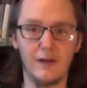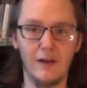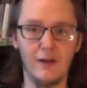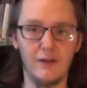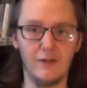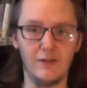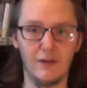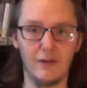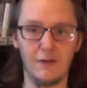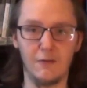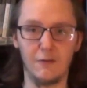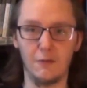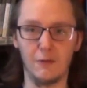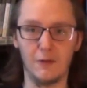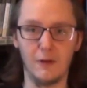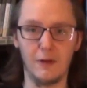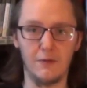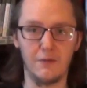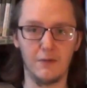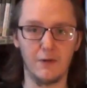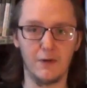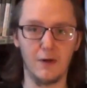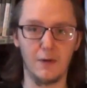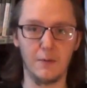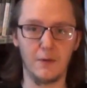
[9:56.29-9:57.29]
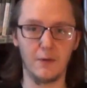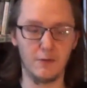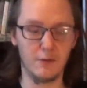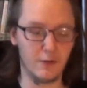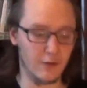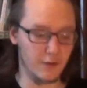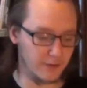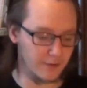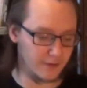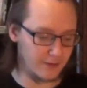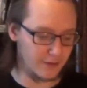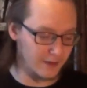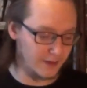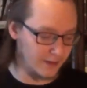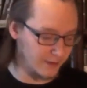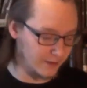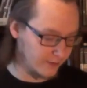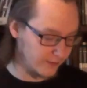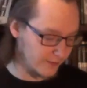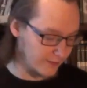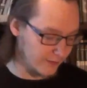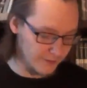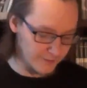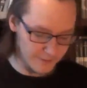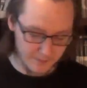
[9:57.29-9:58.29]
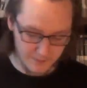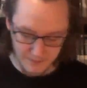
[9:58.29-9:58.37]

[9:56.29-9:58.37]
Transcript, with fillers: case I will ever come across a disc.